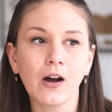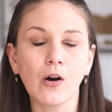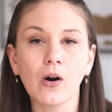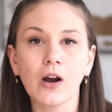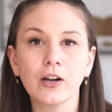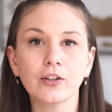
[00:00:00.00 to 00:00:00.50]

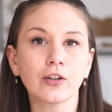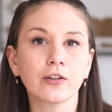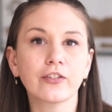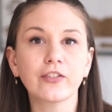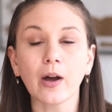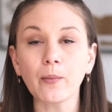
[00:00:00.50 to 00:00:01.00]
or you're
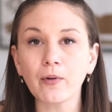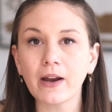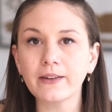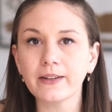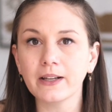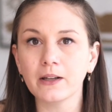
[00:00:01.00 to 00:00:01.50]

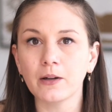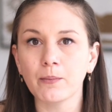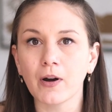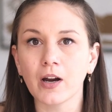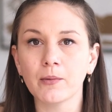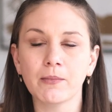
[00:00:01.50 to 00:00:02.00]
sub-renting an
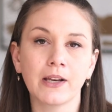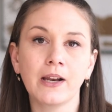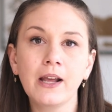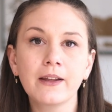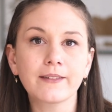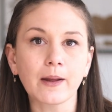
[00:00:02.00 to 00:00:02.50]
apartment,
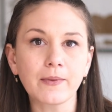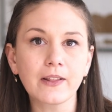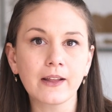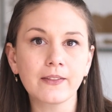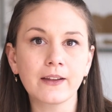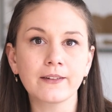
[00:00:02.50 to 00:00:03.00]
something
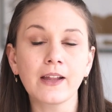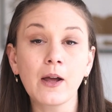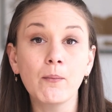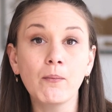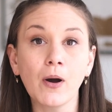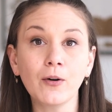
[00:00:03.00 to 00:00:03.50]
like this,
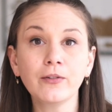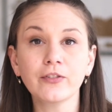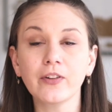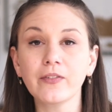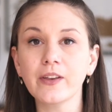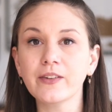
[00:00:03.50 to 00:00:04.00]
most
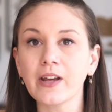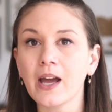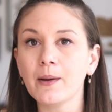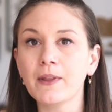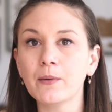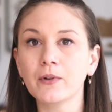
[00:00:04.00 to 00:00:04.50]
of the
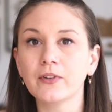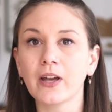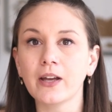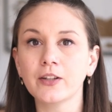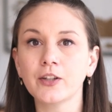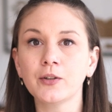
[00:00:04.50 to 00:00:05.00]
time they will
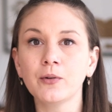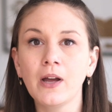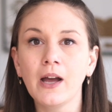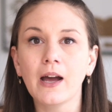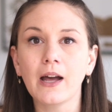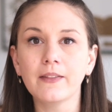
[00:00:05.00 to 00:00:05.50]
tell you
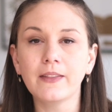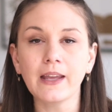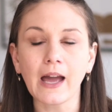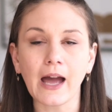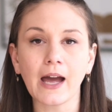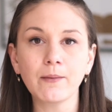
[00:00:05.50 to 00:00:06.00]
the
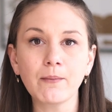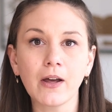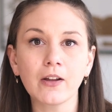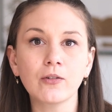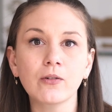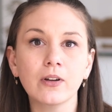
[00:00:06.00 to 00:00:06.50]

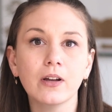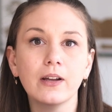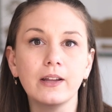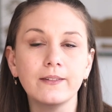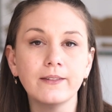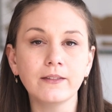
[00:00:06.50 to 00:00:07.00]
Anmeldung
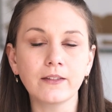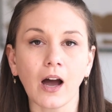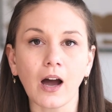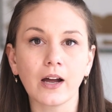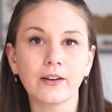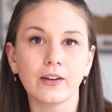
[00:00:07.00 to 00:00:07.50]
is
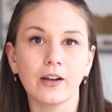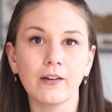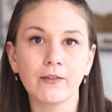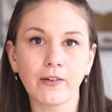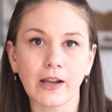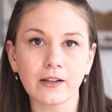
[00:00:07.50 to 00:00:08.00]
not
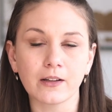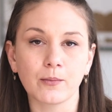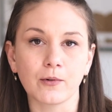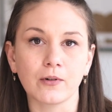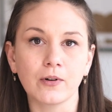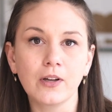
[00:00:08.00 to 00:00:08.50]

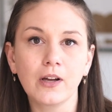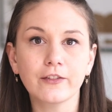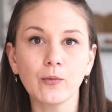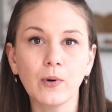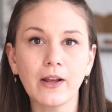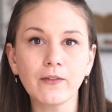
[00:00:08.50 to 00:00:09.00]
available.
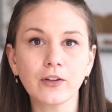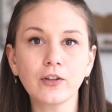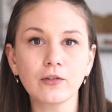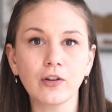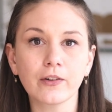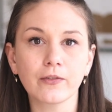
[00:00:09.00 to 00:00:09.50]
So whenever
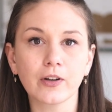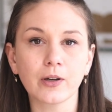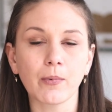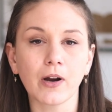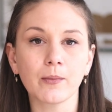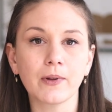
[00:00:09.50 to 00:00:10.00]
you look for an
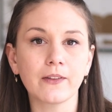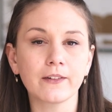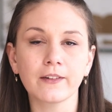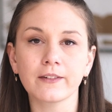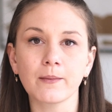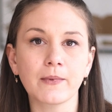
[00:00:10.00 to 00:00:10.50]
apartment, this
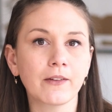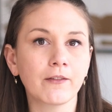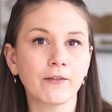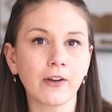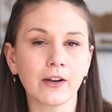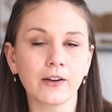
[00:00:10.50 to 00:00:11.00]
is something
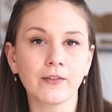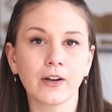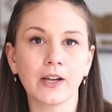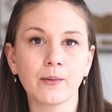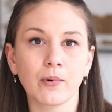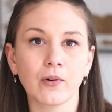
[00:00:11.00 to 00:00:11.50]
very,
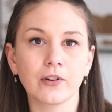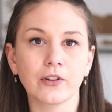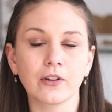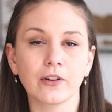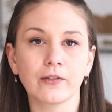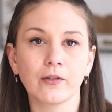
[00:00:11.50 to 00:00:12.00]
very important to
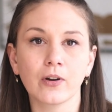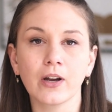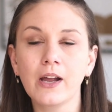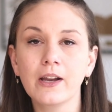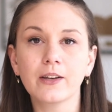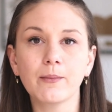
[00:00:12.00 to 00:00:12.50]
look for,
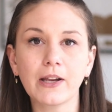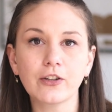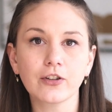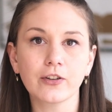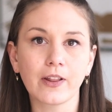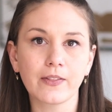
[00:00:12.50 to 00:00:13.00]
to make
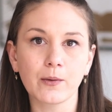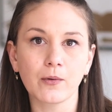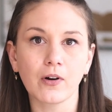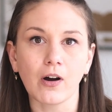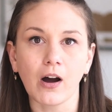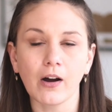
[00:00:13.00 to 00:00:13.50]
sure that they
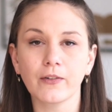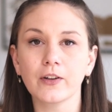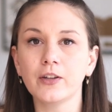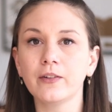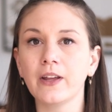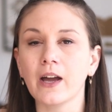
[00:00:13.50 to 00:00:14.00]
will offer
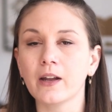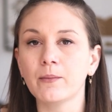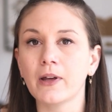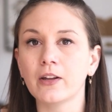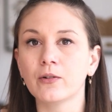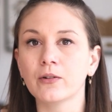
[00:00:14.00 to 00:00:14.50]
you the
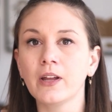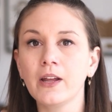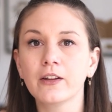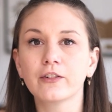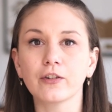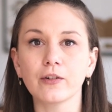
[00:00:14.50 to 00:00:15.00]
Anmeldung
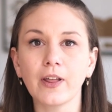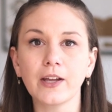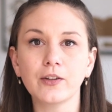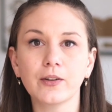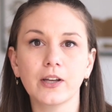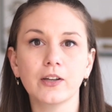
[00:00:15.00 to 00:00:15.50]
so
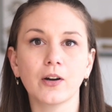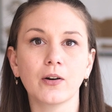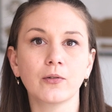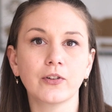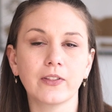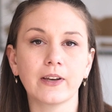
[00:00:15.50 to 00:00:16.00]
that you can
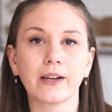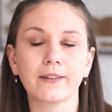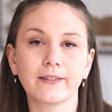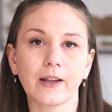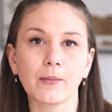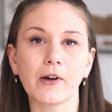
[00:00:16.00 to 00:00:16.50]
go to the next
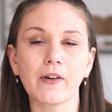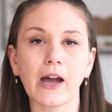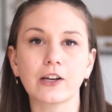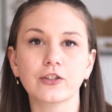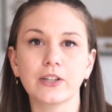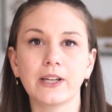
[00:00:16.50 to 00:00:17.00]
step of
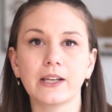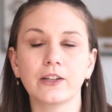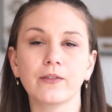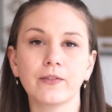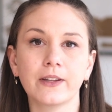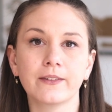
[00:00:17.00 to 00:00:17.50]
actually getting
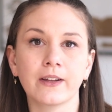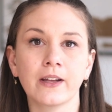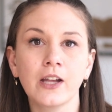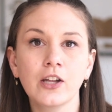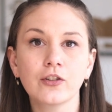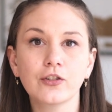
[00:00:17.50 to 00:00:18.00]
your visa
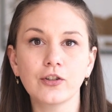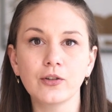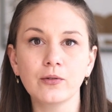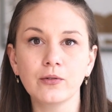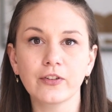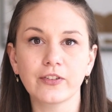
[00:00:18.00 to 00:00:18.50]

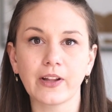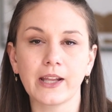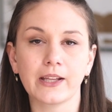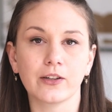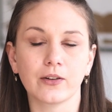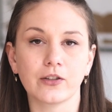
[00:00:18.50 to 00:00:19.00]
to stay
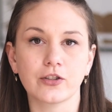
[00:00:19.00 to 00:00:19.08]
here in